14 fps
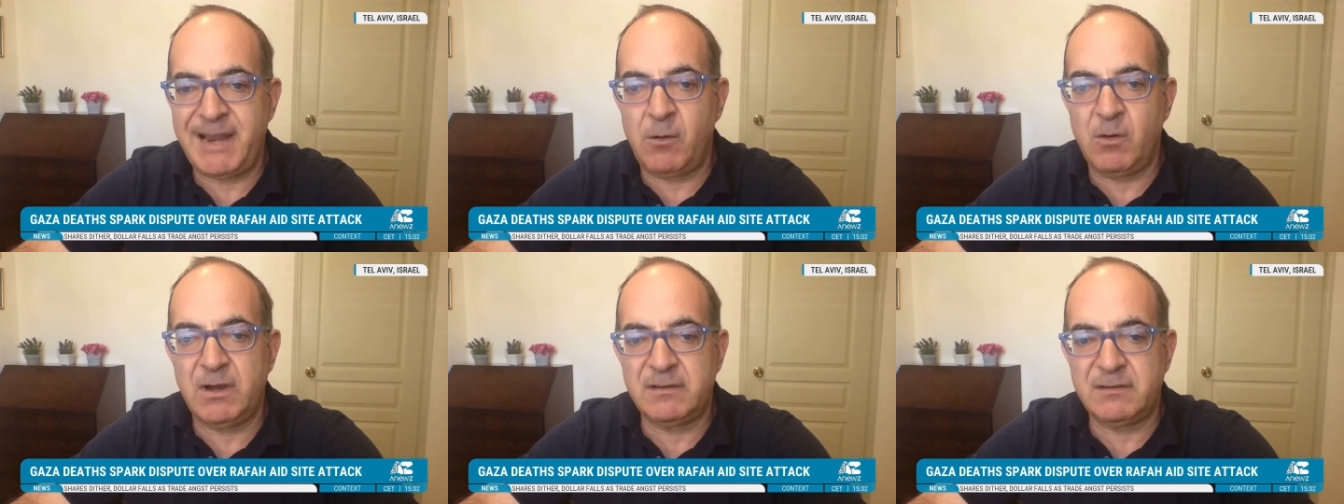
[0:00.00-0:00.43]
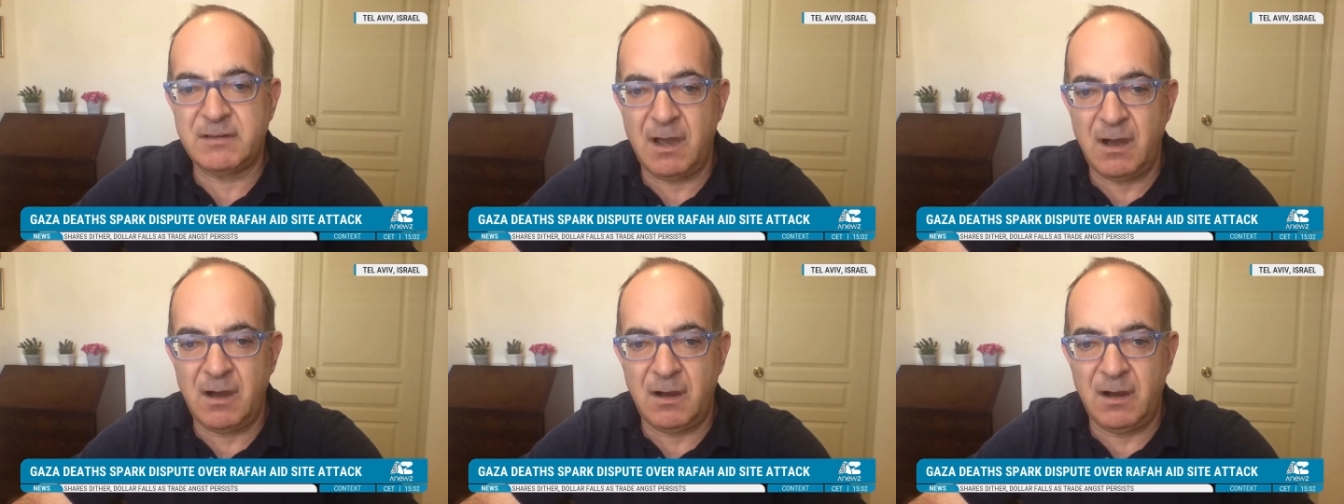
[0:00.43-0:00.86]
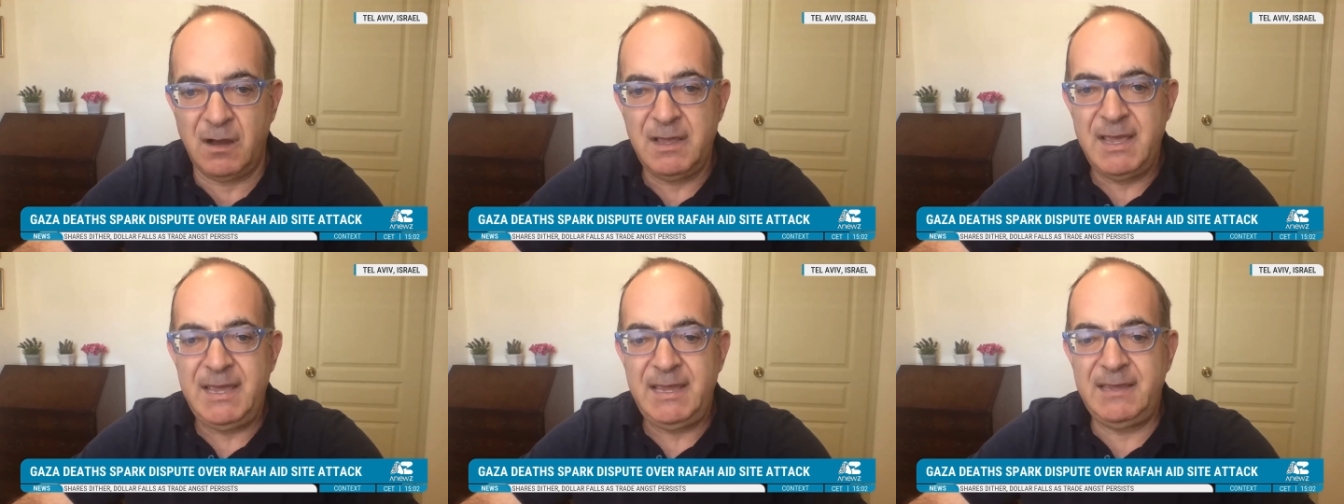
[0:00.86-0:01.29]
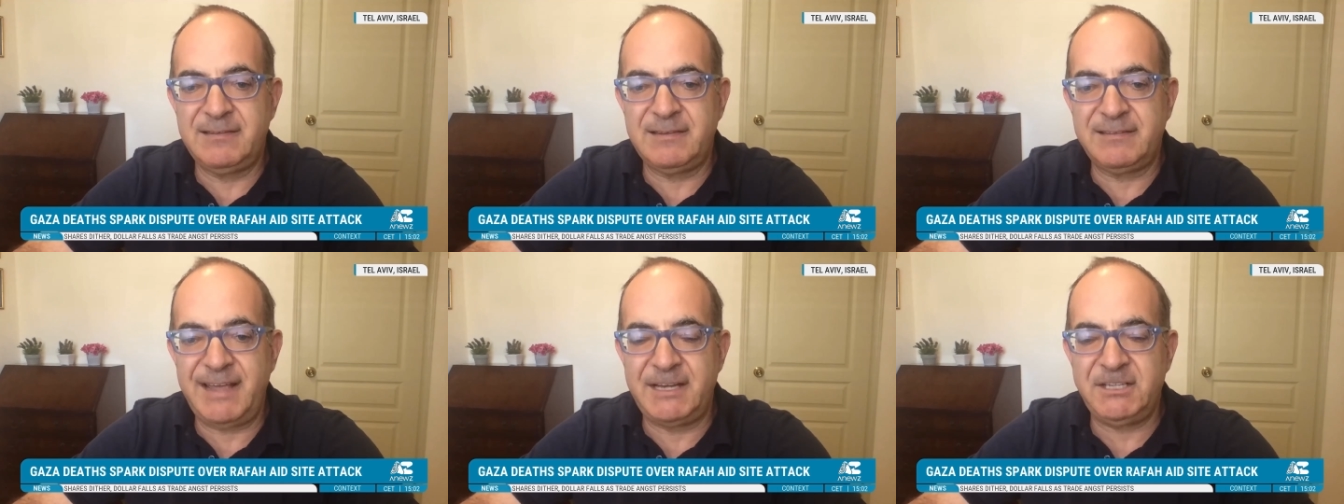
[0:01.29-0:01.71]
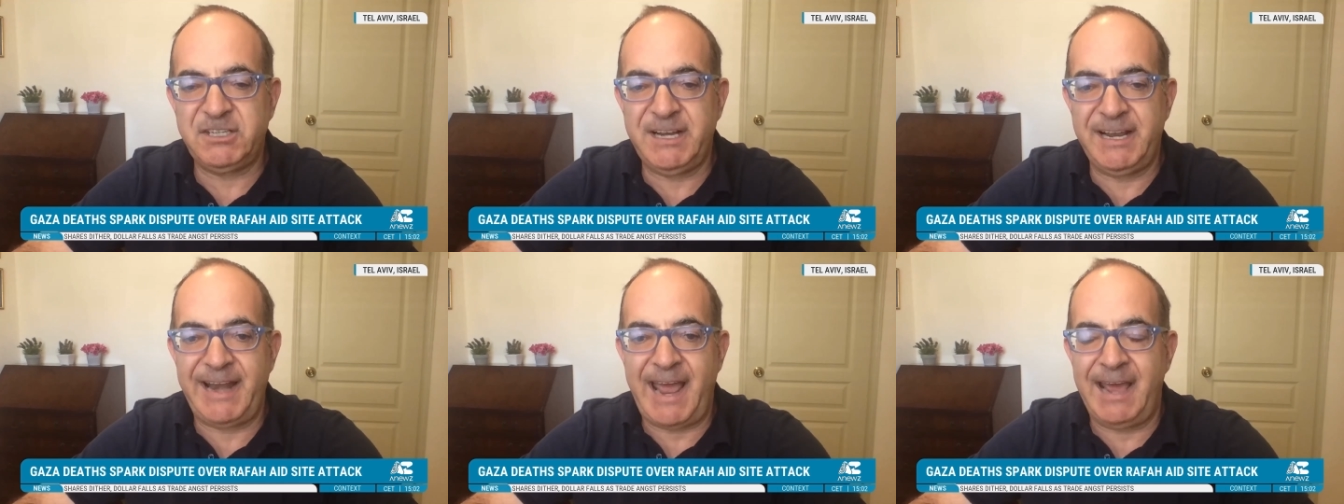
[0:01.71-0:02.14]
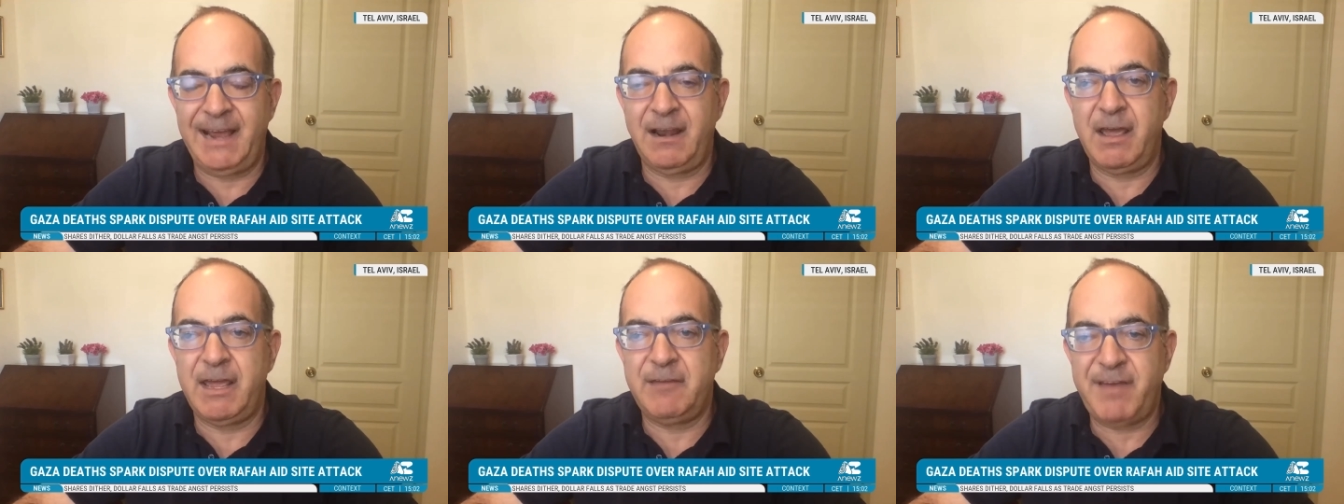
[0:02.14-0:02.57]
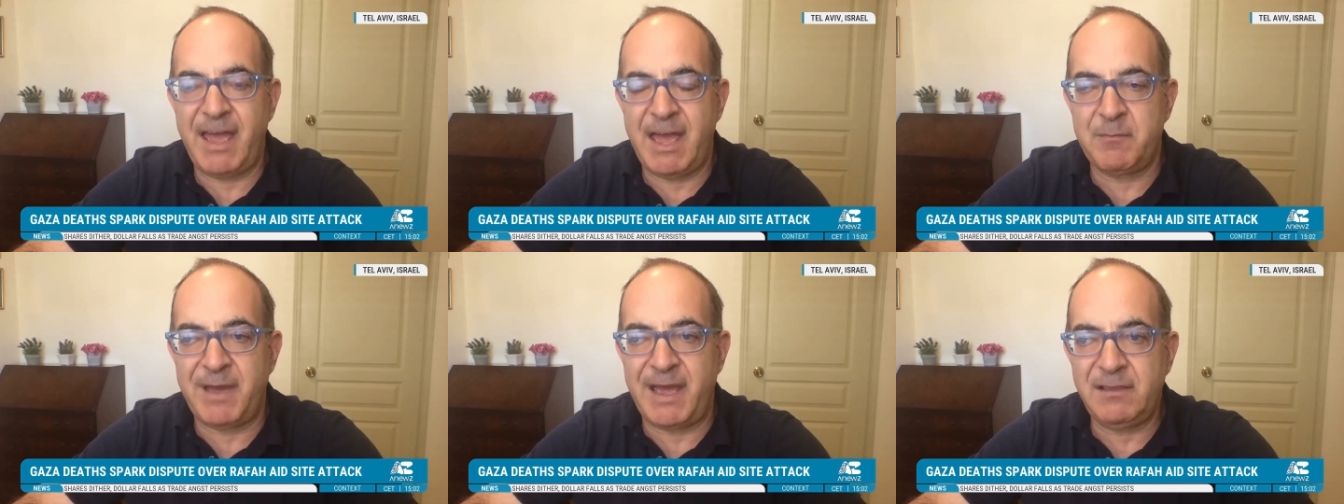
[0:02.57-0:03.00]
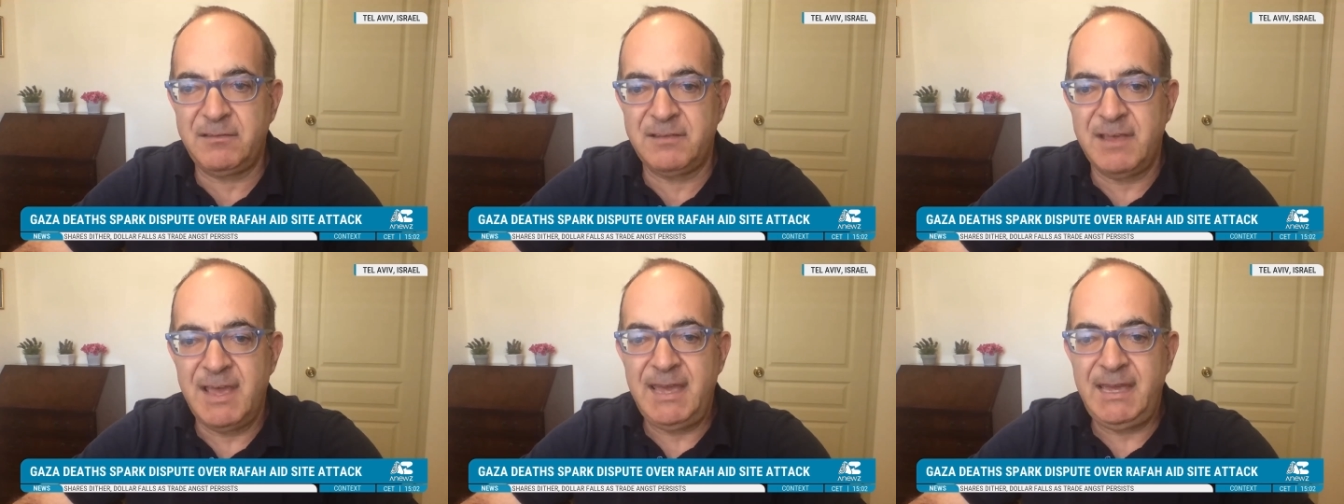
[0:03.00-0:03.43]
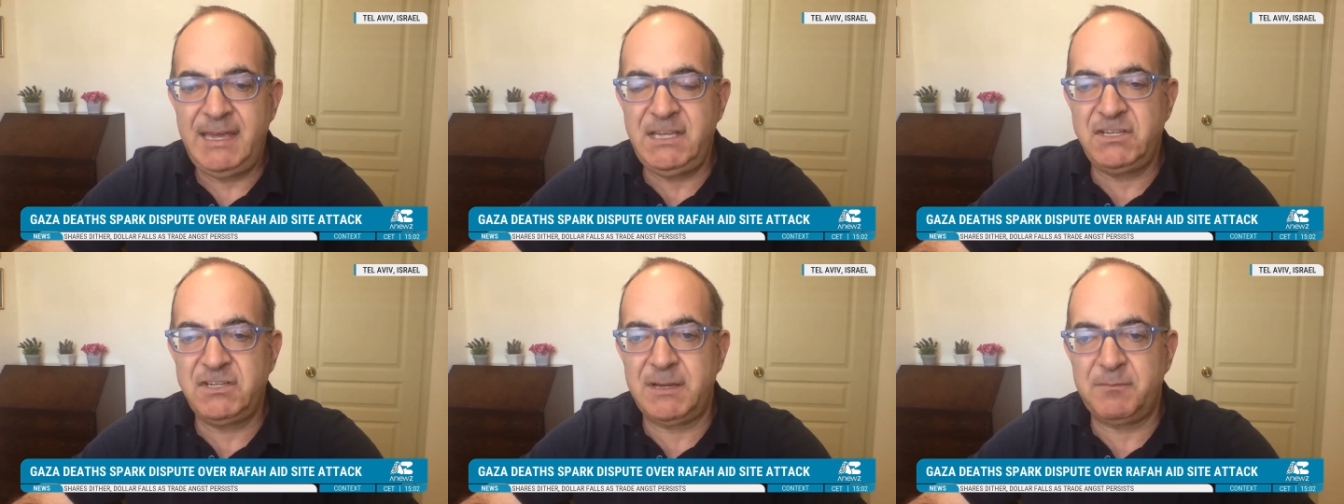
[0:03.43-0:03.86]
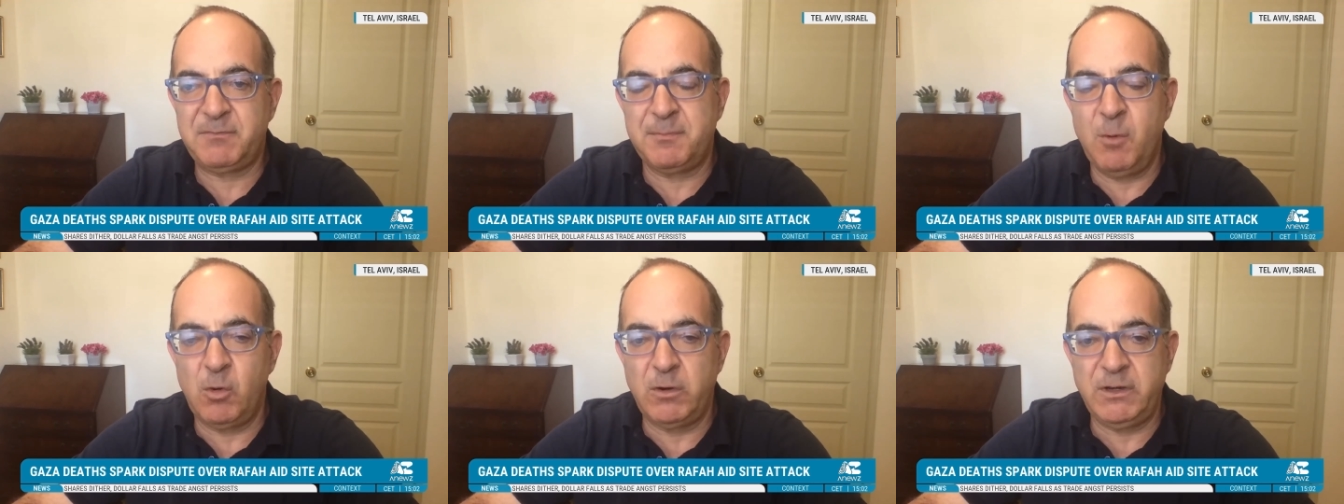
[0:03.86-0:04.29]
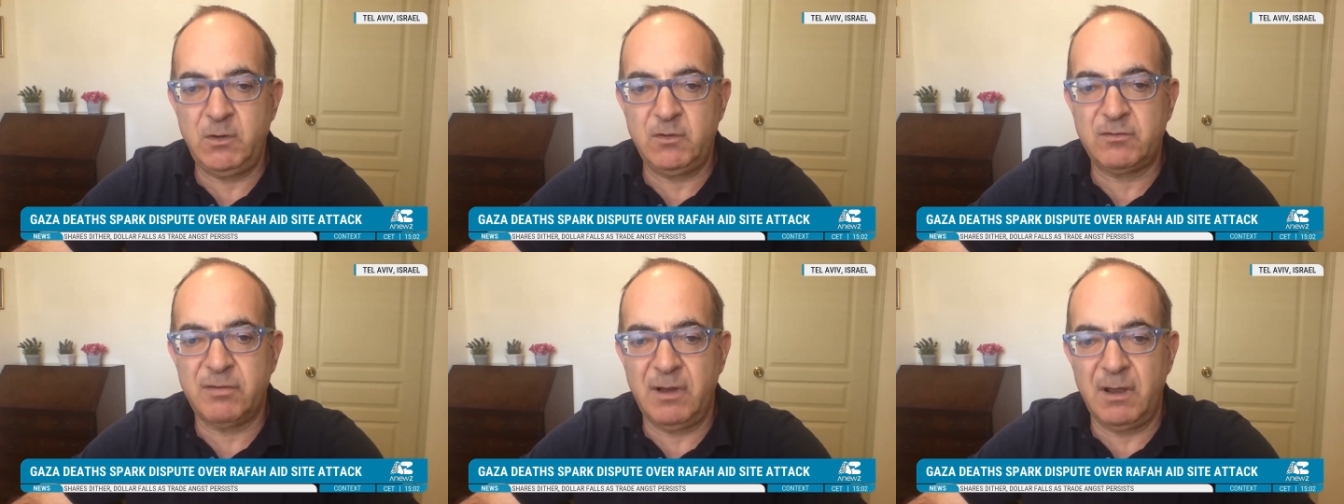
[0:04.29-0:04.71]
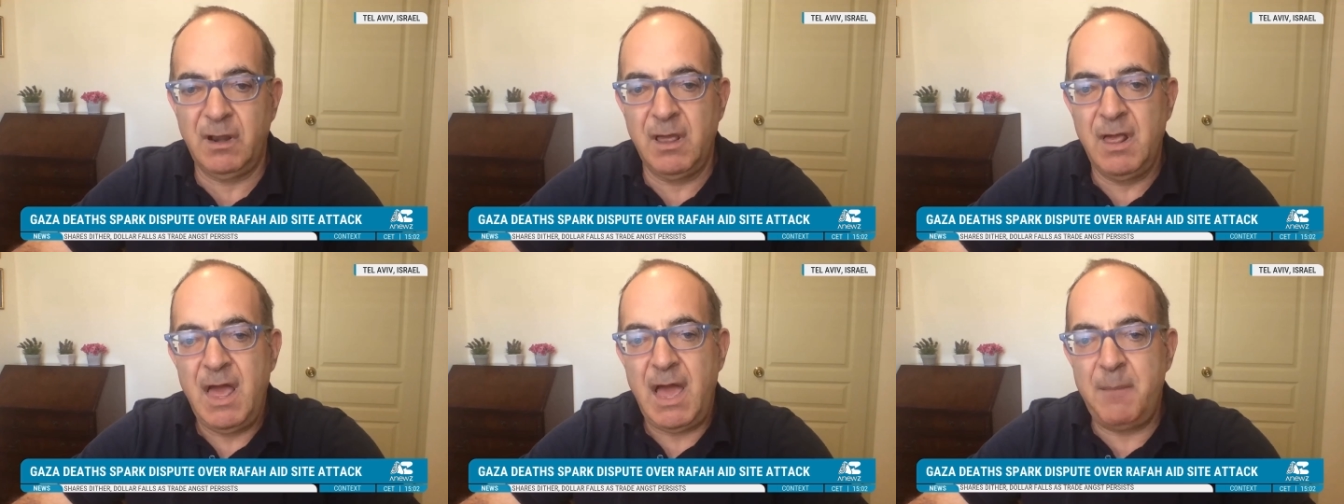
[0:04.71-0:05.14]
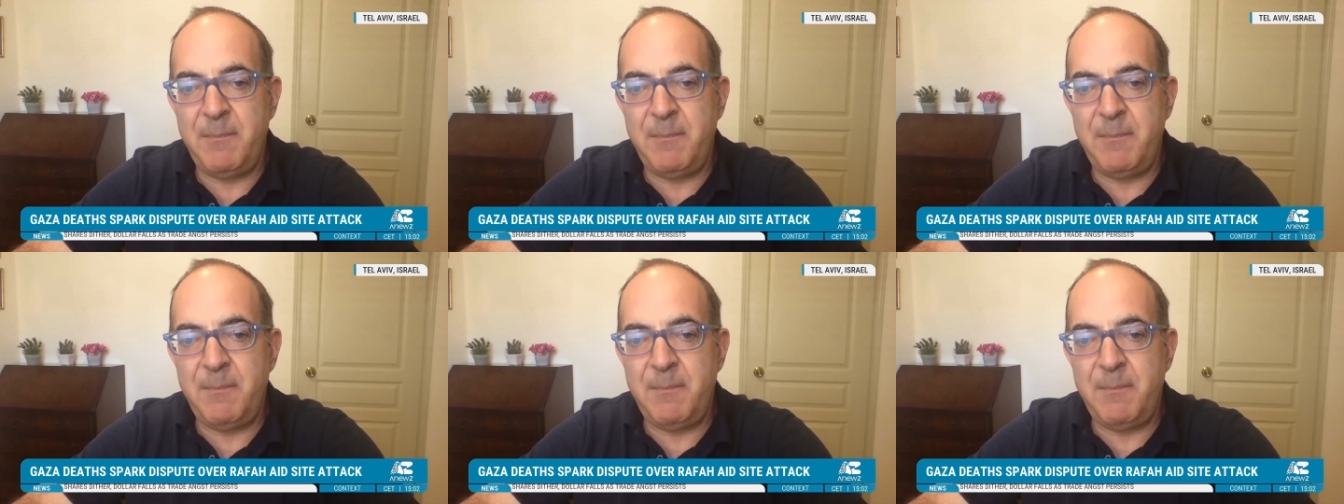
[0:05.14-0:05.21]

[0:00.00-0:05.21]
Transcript: Now, Qatar is essentially an ally of Hamas. Egypt more neutral.